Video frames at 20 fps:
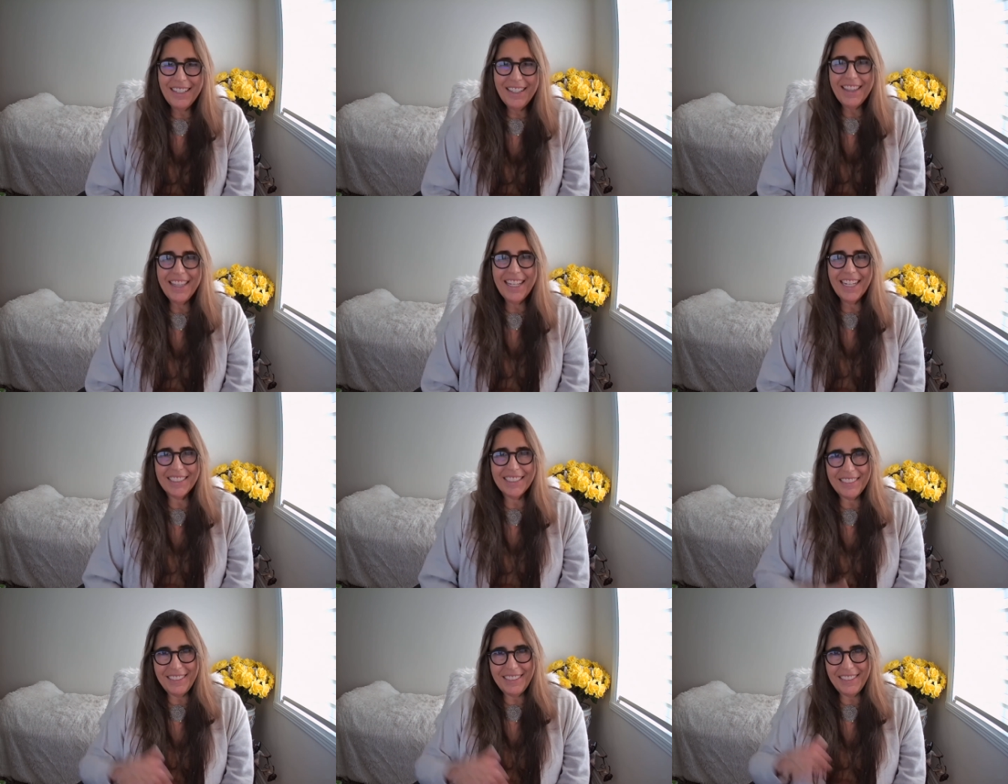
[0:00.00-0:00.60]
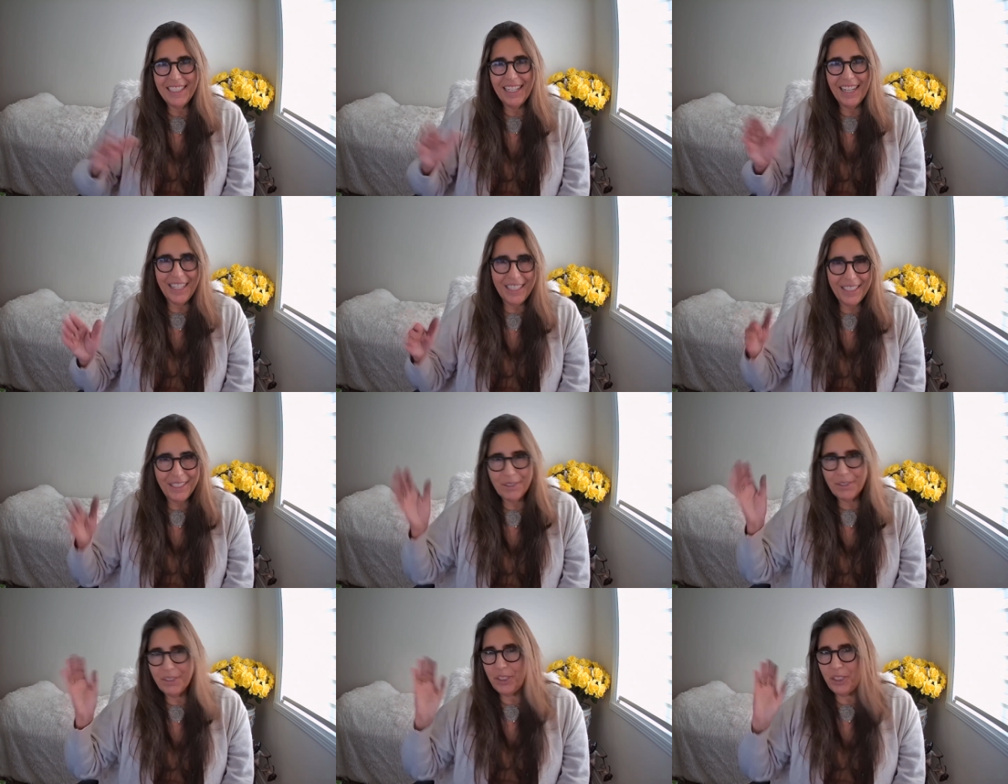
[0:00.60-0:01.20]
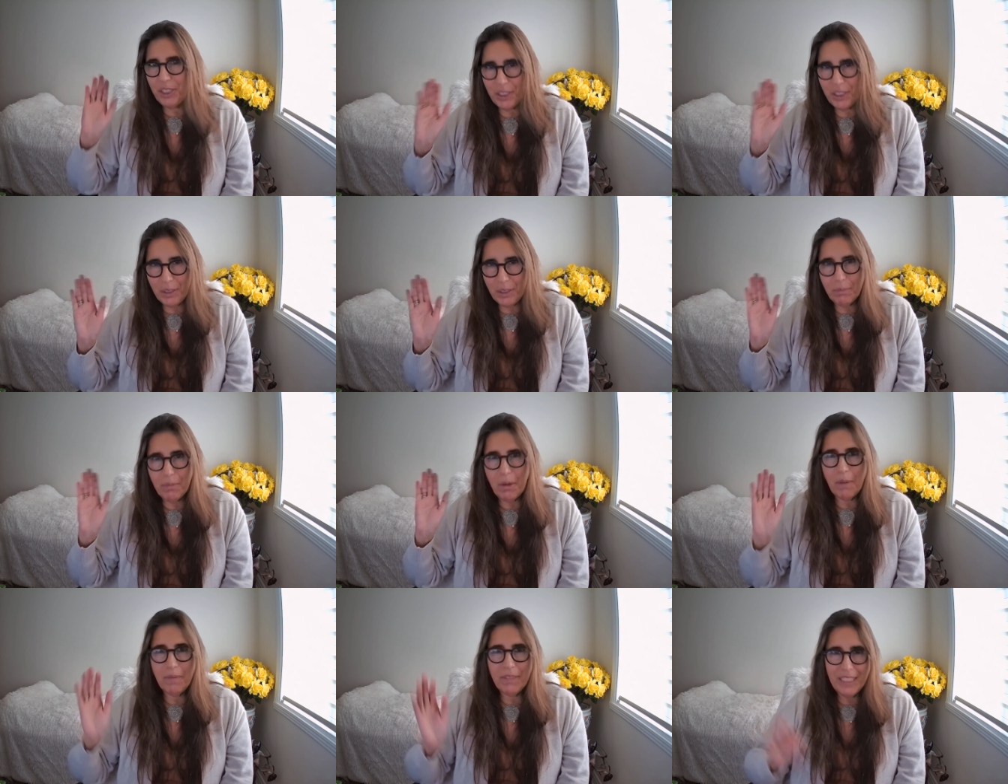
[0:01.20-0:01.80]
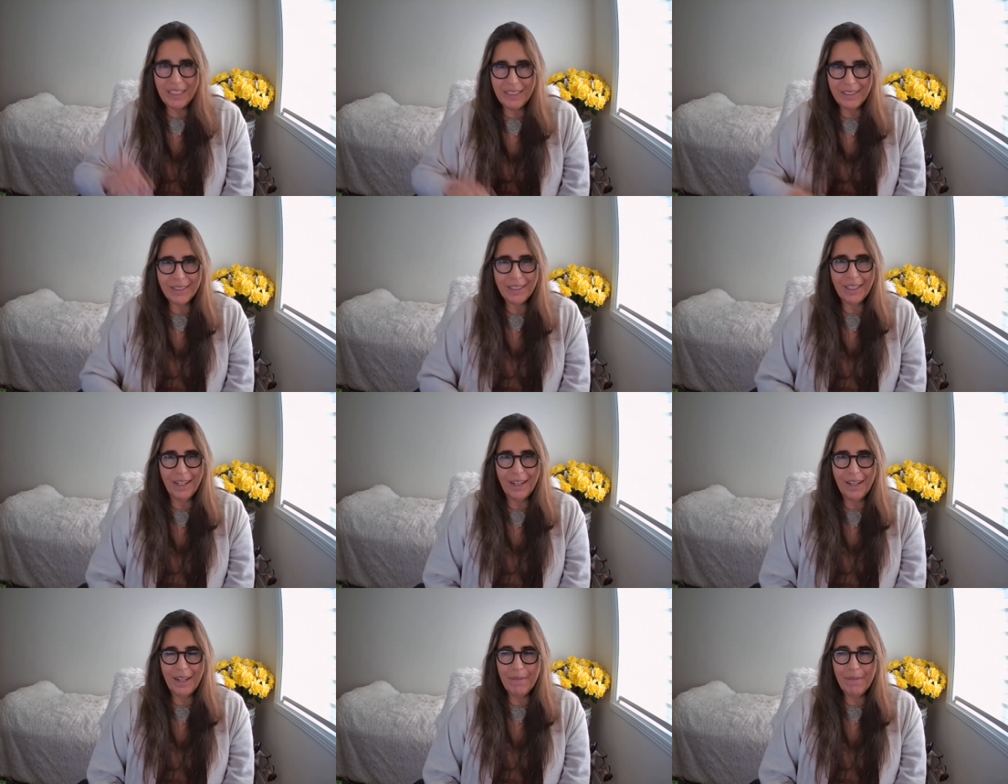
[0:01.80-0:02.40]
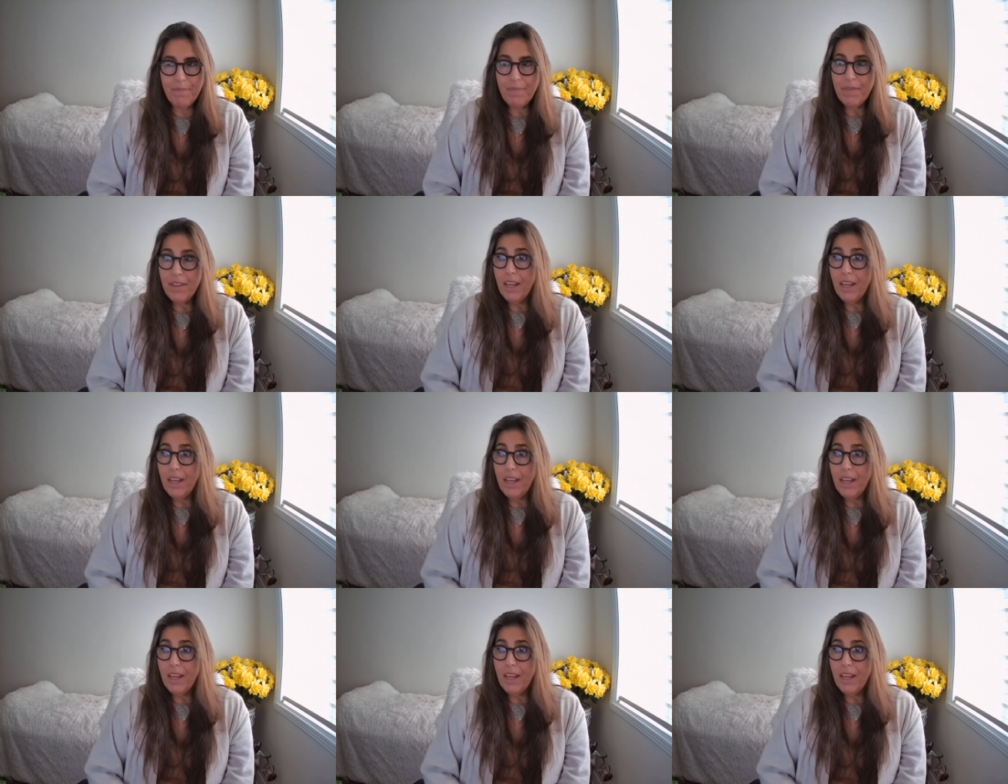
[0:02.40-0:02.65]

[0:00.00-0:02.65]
that's done. It was just a moment in time.